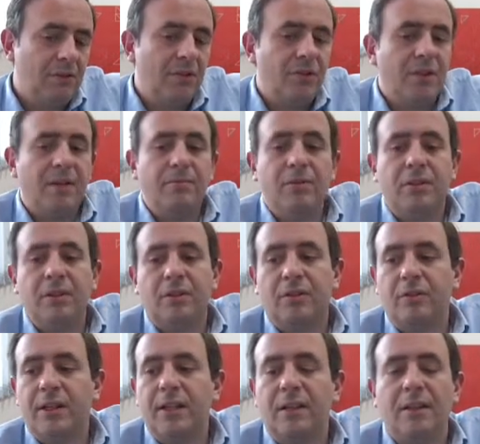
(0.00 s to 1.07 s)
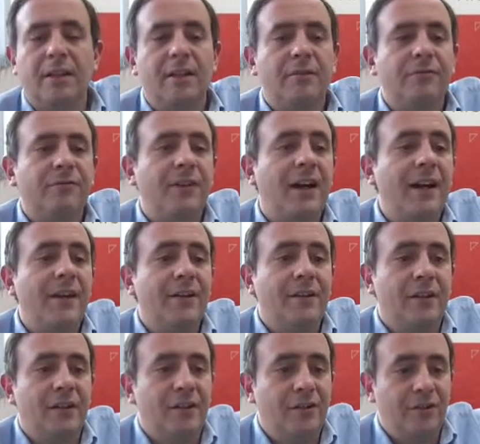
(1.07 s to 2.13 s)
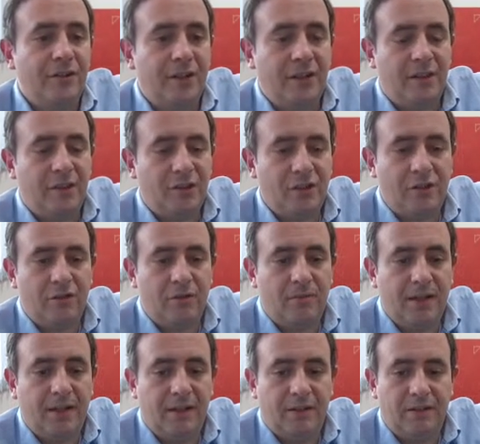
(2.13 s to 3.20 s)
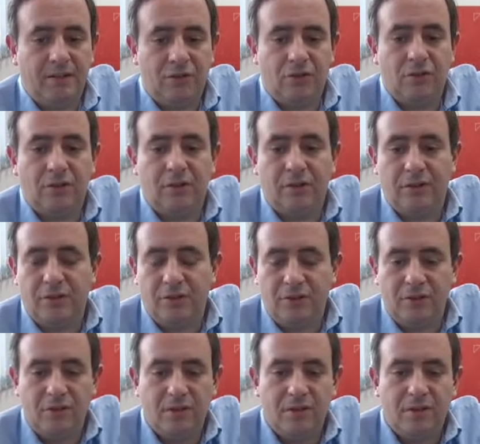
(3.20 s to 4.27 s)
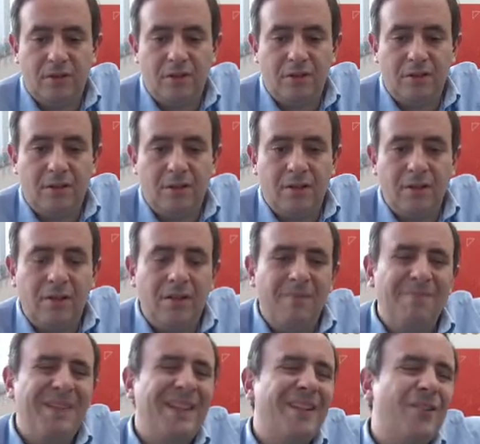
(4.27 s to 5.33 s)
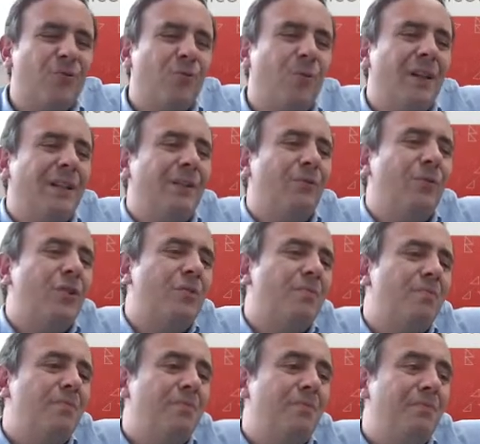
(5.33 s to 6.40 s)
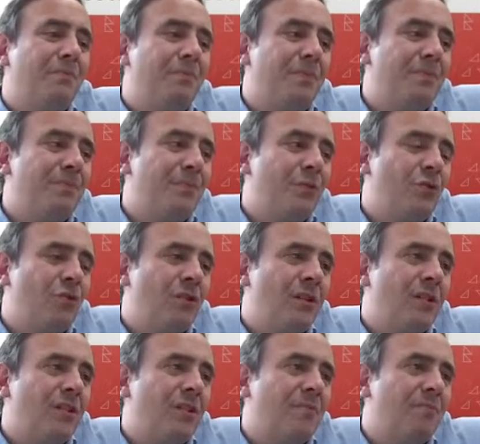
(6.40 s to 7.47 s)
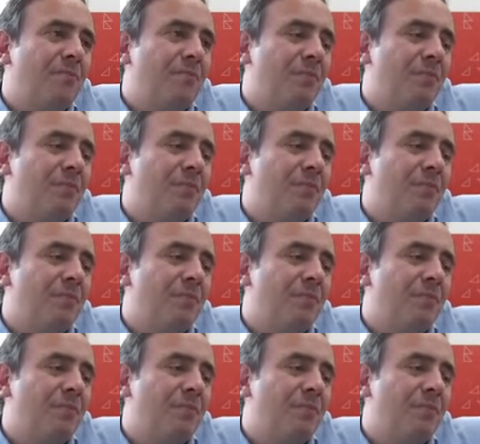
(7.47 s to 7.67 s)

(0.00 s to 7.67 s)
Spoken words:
to some degree, lit a fire underneath the central bank digital currencies. Because when it was just